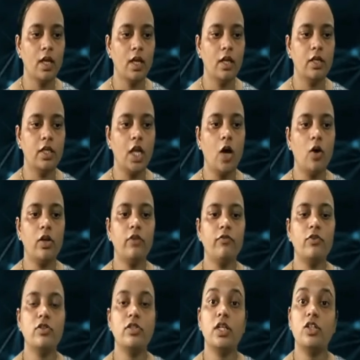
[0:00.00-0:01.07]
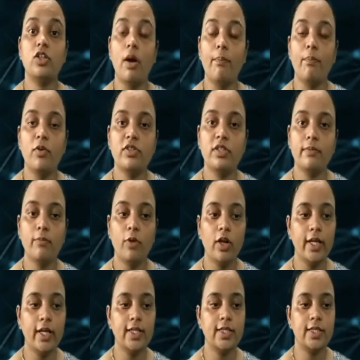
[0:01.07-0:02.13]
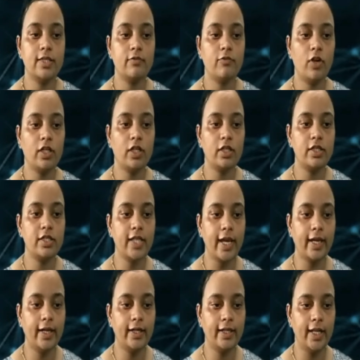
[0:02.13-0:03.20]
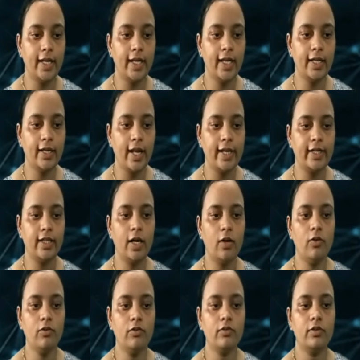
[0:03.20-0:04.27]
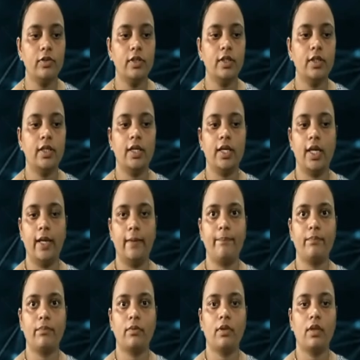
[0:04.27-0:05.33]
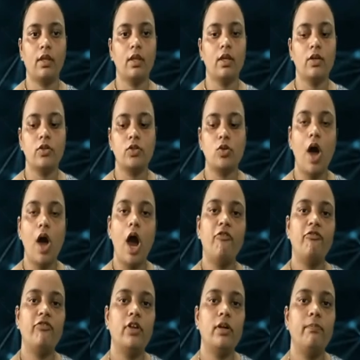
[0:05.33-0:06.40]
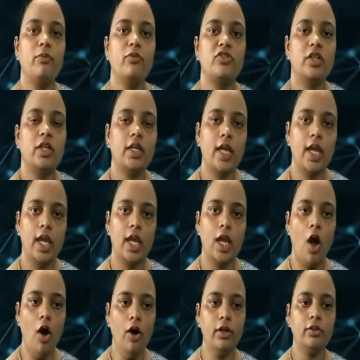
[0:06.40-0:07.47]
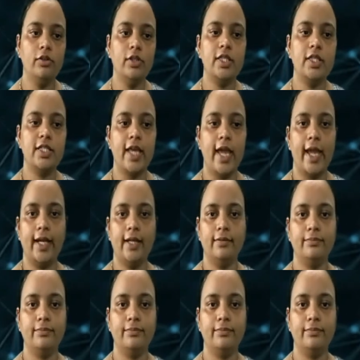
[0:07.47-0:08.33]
Now if you see topmost symbol is what stack containing right now? A. So after pushing A onto the stack,